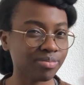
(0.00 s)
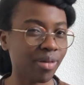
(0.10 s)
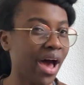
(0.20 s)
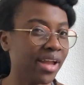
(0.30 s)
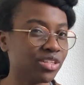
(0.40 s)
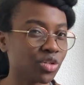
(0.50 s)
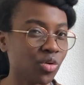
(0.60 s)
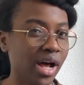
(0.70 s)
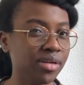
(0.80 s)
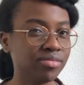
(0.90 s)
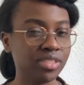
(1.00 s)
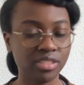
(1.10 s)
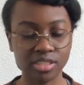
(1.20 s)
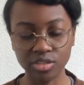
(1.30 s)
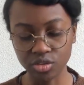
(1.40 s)
handcraft
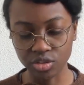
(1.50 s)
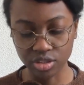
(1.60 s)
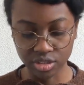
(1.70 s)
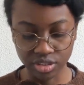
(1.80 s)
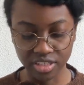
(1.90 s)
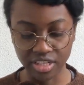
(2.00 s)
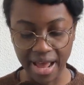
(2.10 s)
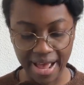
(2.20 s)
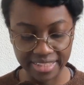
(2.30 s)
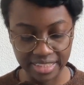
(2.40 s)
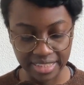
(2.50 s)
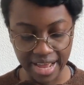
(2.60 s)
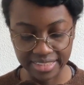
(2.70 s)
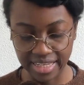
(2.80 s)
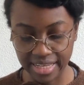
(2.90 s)
skills such as
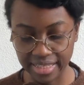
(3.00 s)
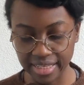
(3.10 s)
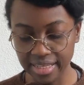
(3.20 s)
tatting.